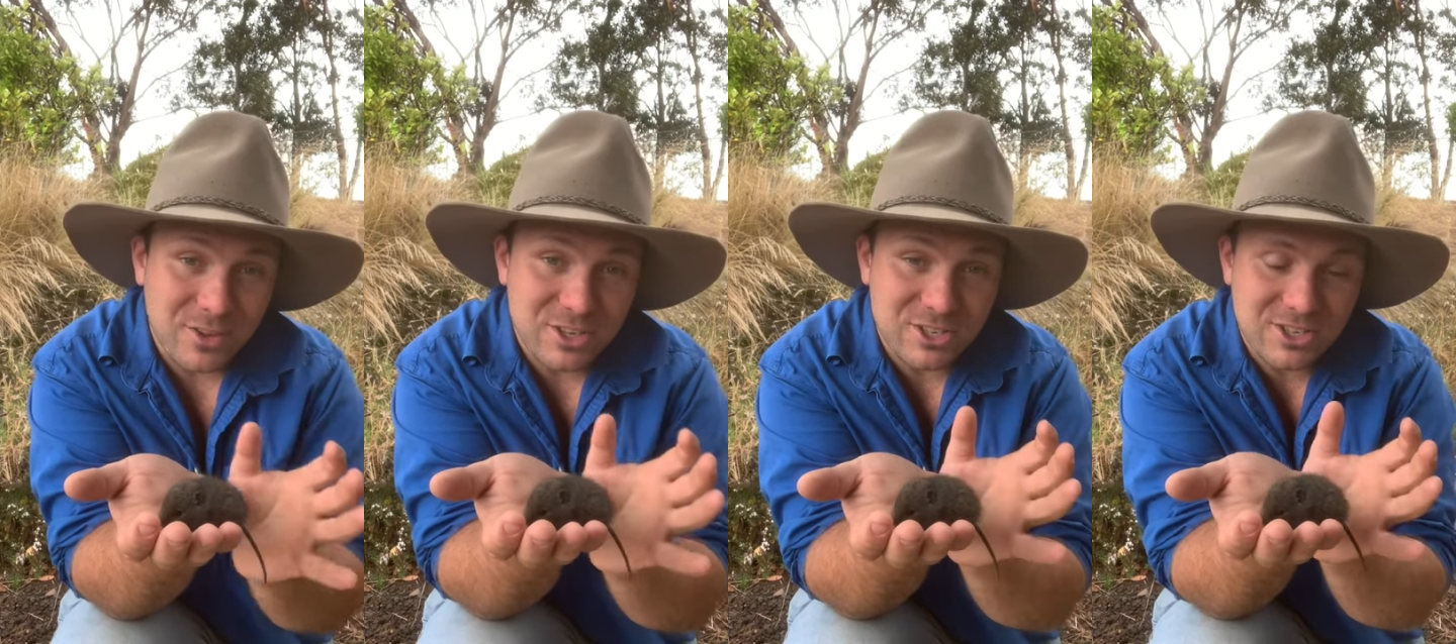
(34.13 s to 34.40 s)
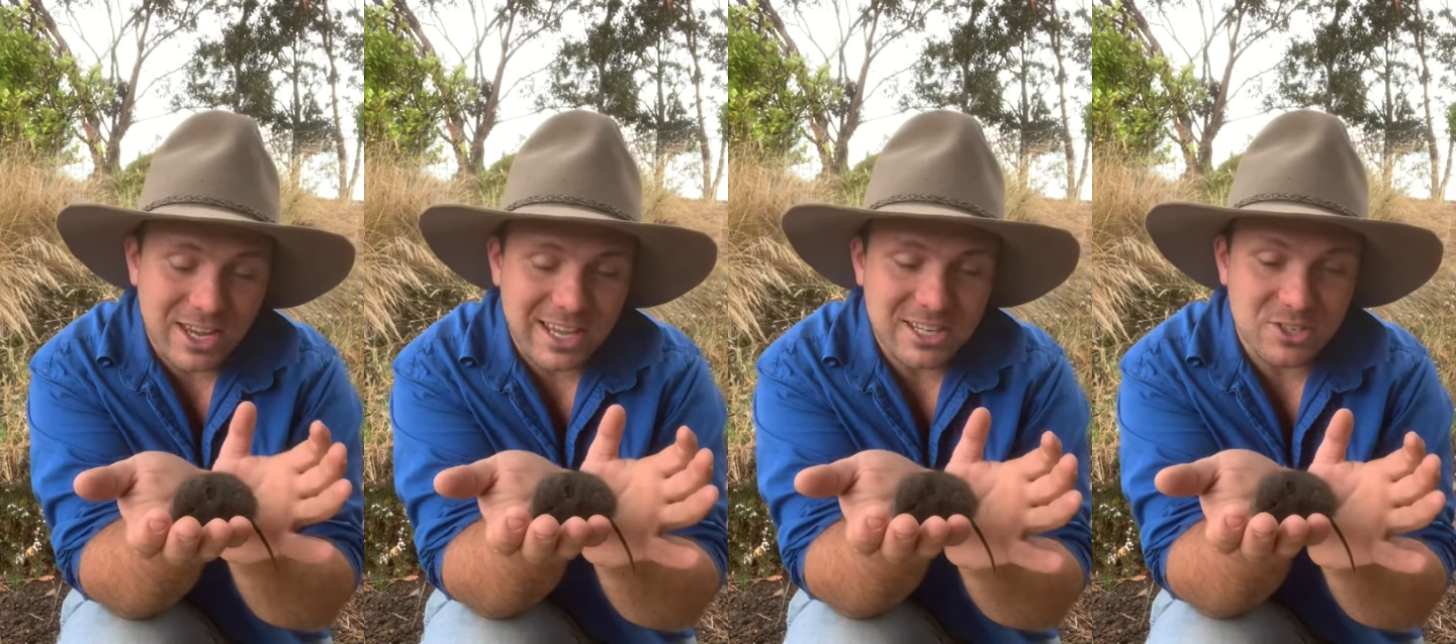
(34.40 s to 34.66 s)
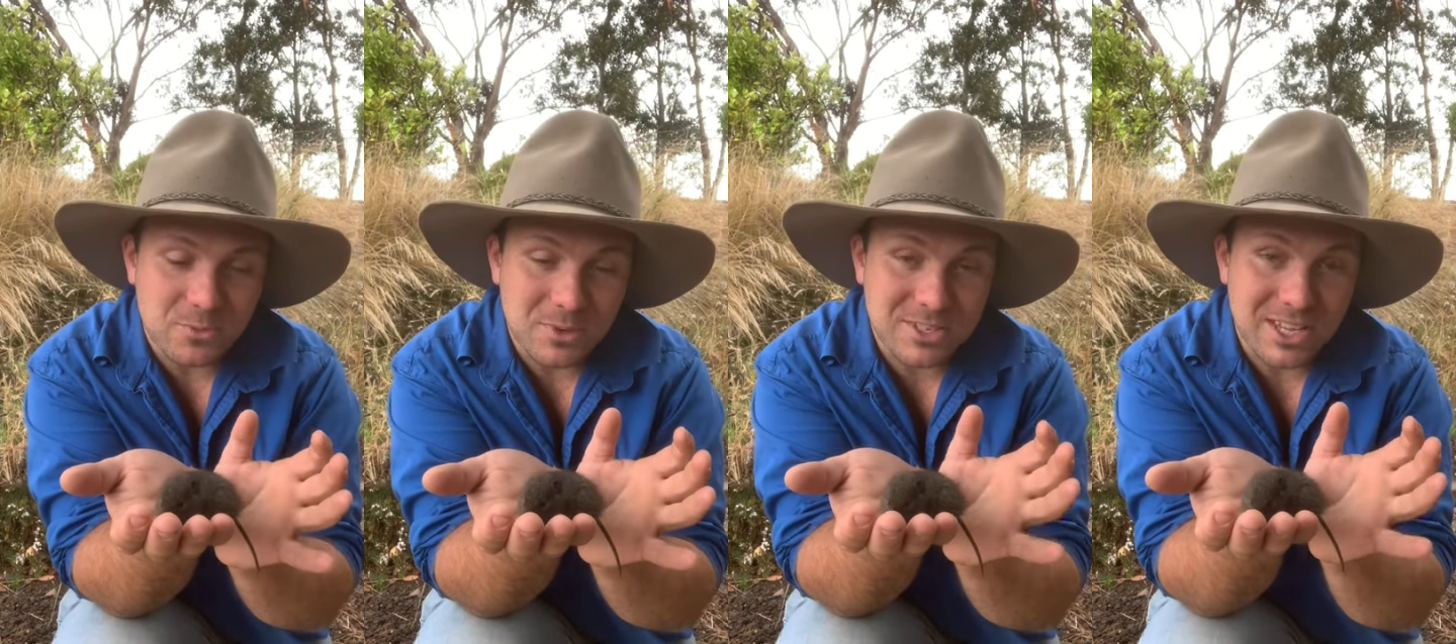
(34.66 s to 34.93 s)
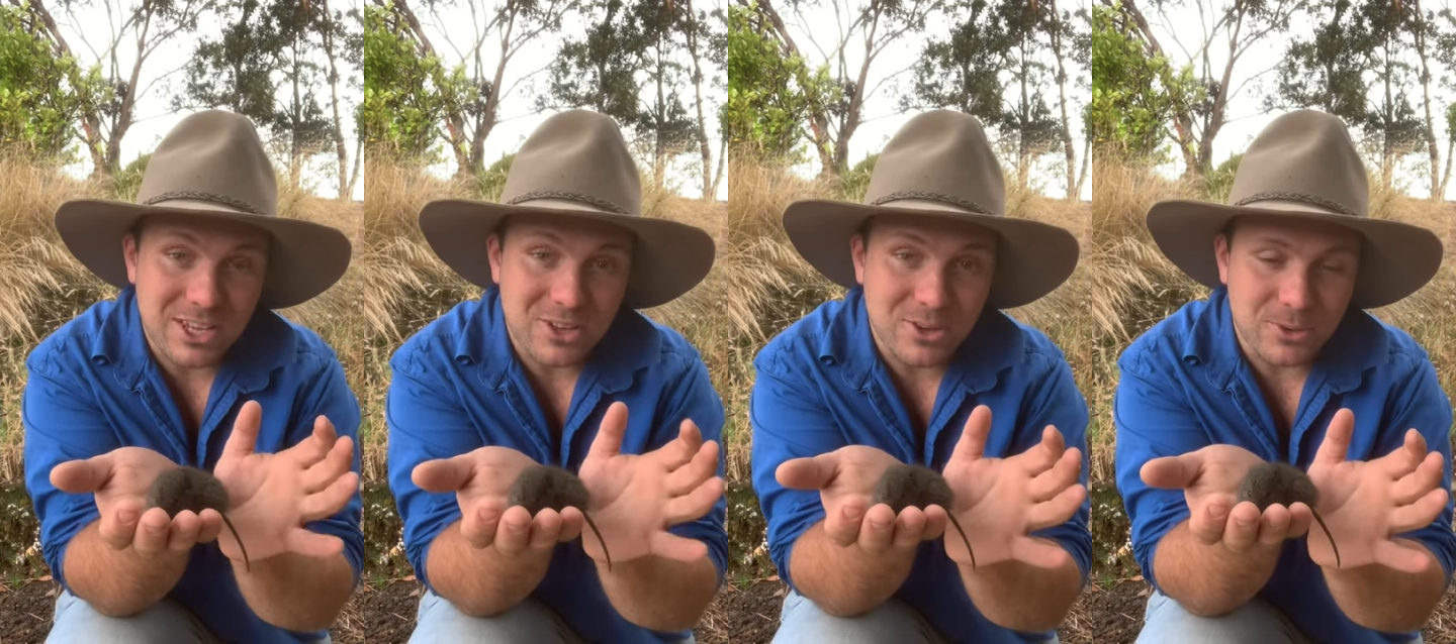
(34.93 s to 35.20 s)
vegetation,
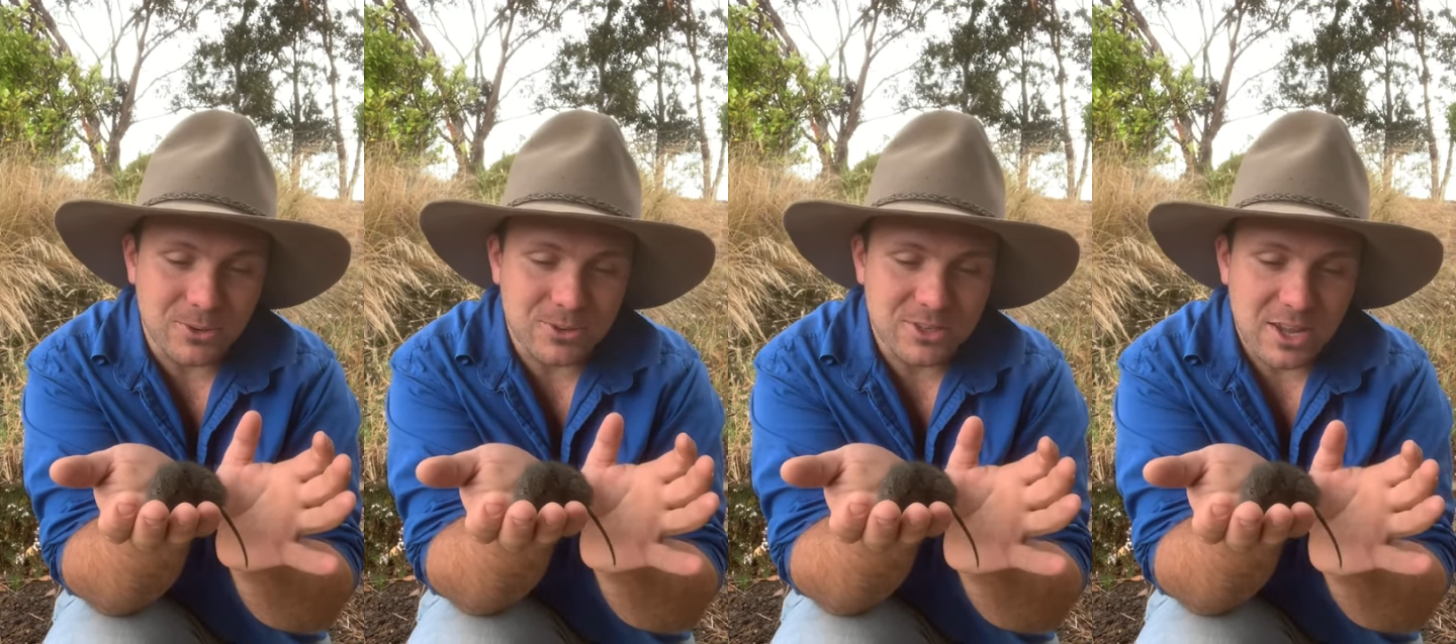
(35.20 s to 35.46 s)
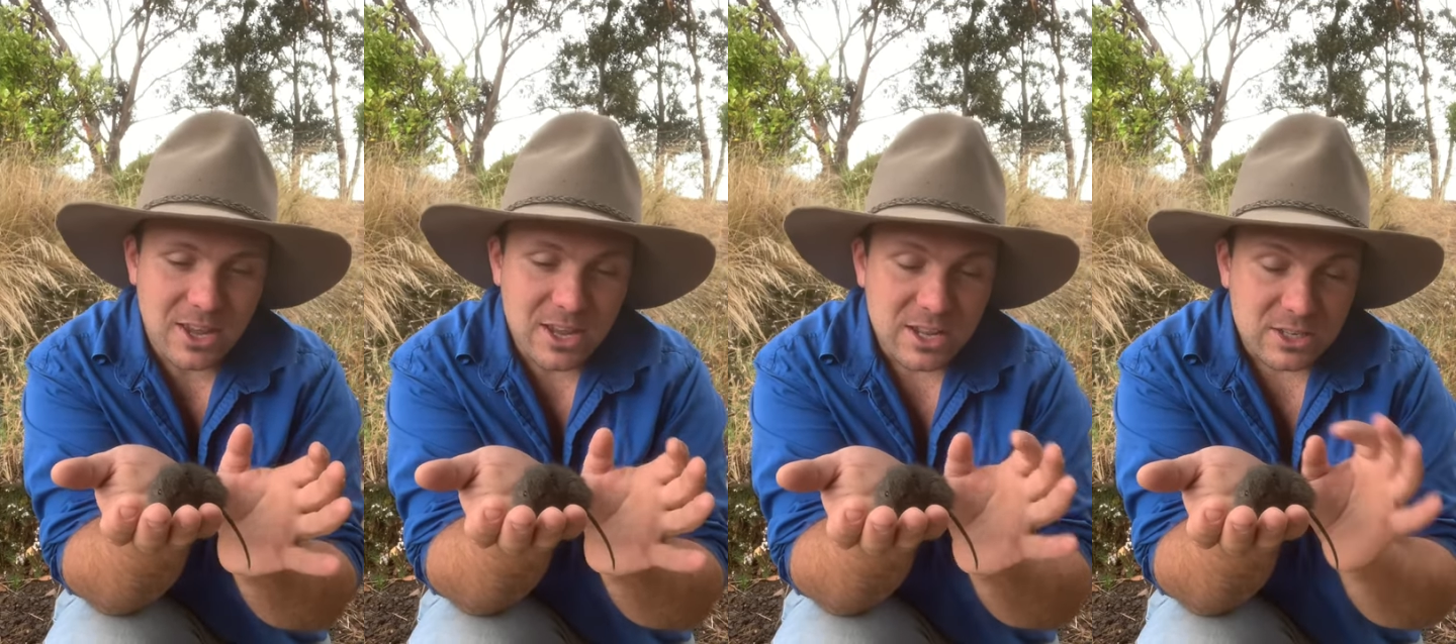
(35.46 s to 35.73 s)
which they use